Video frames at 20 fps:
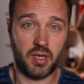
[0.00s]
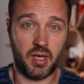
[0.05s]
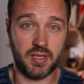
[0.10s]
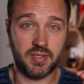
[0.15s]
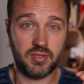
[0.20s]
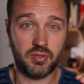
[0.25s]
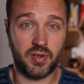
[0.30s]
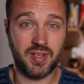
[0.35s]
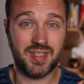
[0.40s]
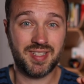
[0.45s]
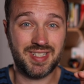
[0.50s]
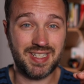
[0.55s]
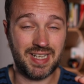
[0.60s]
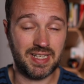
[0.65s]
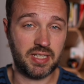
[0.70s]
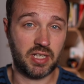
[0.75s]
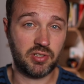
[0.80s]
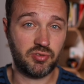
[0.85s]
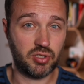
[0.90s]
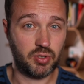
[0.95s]
I saw it
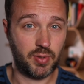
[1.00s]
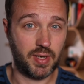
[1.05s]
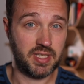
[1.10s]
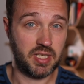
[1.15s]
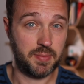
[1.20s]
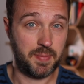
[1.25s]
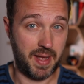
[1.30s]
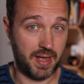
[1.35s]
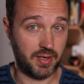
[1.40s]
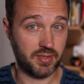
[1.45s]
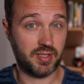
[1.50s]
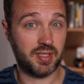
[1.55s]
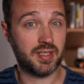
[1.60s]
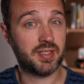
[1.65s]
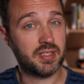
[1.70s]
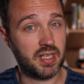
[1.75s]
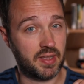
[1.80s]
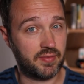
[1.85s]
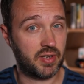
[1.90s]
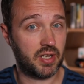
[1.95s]
£620 to
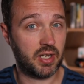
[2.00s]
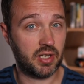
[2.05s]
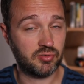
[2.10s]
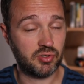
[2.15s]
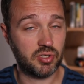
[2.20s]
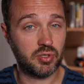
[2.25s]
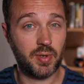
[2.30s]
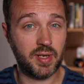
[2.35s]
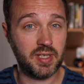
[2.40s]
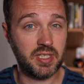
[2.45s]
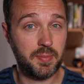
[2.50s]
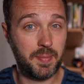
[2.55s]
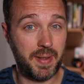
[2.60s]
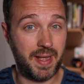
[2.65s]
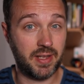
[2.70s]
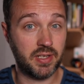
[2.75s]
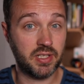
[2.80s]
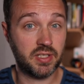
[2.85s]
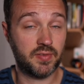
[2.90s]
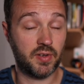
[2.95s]

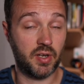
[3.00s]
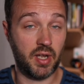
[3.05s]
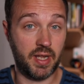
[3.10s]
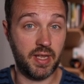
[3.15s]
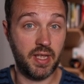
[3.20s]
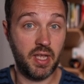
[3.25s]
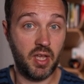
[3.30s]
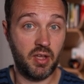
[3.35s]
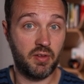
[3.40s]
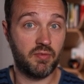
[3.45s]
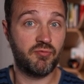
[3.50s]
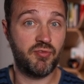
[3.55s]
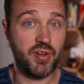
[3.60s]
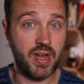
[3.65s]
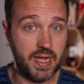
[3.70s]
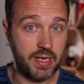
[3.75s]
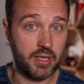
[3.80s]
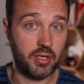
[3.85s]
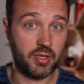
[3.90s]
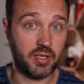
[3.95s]
£720 for a
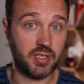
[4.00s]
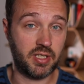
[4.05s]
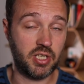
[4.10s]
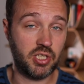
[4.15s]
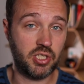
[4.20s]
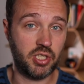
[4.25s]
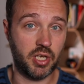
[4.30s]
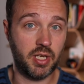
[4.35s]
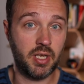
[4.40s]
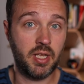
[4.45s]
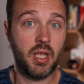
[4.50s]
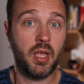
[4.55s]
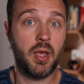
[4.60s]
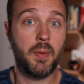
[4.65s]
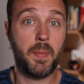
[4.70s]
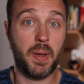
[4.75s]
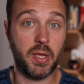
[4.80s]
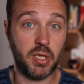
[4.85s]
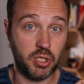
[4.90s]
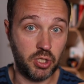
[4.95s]
really good condition,
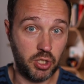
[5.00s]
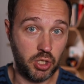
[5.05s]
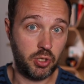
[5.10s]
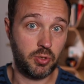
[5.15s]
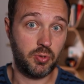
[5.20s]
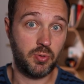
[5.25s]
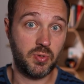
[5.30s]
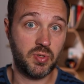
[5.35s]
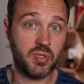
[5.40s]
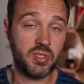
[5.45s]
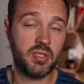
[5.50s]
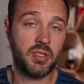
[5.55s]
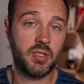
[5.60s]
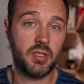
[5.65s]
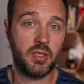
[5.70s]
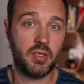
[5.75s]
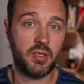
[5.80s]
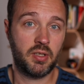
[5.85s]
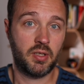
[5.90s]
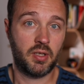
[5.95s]
but used
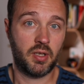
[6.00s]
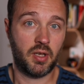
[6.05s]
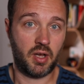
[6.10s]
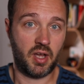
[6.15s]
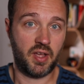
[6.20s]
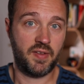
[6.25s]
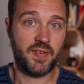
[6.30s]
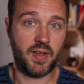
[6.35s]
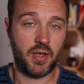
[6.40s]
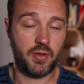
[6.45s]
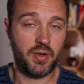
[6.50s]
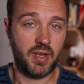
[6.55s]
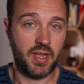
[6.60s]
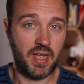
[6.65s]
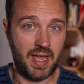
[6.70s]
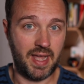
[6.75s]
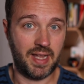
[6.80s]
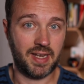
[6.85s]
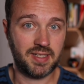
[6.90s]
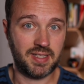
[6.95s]
iPhone
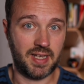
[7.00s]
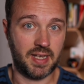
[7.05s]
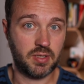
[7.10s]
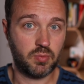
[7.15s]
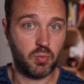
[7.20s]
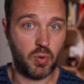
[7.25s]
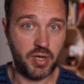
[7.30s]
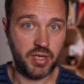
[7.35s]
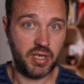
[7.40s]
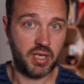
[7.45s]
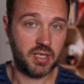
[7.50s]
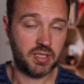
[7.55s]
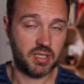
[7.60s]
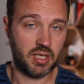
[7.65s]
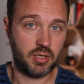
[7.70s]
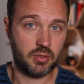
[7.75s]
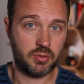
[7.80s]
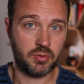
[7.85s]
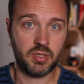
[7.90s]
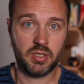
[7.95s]
XS. 1 year
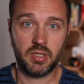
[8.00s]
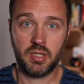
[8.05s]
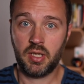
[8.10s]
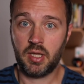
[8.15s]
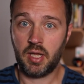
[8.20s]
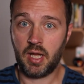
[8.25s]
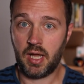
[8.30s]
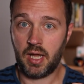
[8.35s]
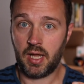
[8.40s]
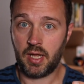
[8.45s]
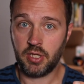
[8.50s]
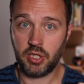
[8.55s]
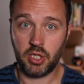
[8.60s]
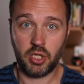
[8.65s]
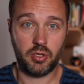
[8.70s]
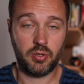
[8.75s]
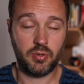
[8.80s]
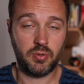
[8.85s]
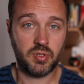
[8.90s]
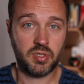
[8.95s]
old,
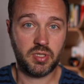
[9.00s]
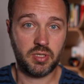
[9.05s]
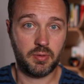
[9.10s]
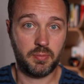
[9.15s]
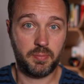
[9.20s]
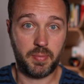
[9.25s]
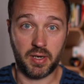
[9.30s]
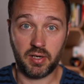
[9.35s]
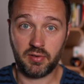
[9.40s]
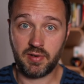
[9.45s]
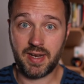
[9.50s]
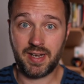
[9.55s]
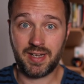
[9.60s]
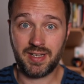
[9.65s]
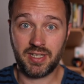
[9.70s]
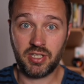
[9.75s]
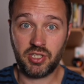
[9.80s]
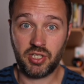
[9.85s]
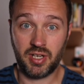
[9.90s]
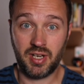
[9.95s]
used, but great
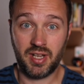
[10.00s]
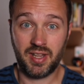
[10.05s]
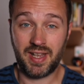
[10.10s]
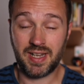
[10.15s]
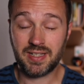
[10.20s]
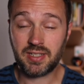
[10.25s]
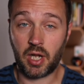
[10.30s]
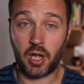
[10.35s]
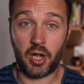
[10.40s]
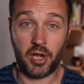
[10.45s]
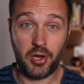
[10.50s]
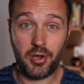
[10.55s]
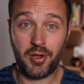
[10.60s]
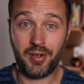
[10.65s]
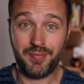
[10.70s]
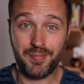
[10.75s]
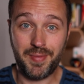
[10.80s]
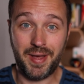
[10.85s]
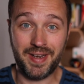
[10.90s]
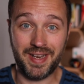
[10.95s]
condition. That's a lot
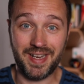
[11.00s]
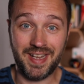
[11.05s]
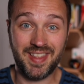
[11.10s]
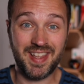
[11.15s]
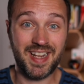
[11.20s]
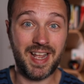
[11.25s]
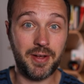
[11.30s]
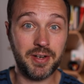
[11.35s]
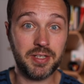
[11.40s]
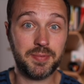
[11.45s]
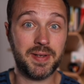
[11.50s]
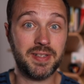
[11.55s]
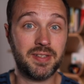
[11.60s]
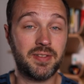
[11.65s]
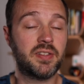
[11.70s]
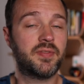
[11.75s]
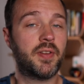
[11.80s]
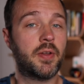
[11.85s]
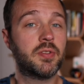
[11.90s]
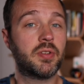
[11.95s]
of money. You think how
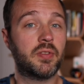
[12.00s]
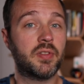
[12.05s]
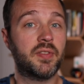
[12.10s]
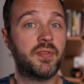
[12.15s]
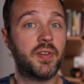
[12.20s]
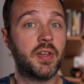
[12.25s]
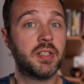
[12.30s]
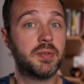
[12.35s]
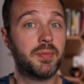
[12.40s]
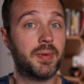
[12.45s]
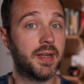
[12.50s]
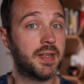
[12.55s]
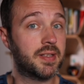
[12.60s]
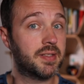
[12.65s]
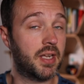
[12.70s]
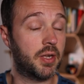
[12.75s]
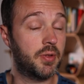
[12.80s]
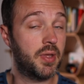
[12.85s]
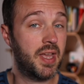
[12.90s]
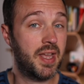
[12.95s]
expensive these phones are in the first place.
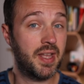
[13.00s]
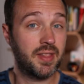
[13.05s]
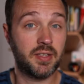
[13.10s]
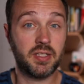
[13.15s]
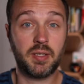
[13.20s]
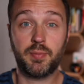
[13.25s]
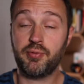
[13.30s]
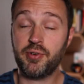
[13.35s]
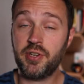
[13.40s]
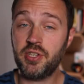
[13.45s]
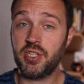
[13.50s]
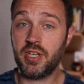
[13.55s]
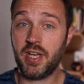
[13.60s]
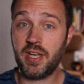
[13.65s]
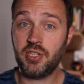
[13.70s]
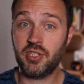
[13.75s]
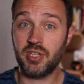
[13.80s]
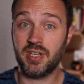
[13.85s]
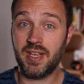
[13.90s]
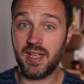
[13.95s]
So the
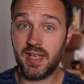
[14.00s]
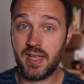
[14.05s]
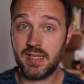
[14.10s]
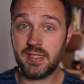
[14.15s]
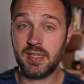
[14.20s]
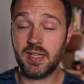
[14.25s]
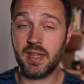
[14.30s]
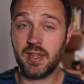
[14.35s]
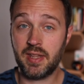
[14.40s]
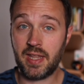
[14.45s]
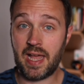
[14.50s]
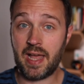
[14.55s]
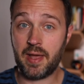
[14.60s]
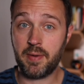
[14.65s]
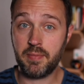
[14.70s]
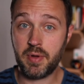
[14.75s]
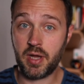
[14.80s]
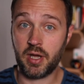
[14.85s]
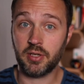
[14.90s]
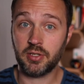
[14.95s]
depreciation isn't
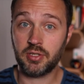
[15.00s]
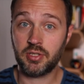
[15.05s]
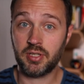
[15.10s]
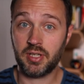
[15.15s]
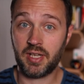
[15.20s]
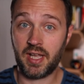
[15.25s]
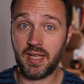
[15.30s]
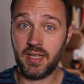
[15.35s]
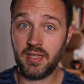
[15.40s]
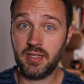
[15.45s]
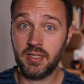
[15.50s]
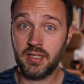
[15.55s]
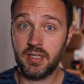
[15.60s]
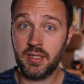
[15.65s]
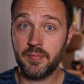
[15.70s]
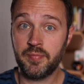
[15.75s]
that much, okay?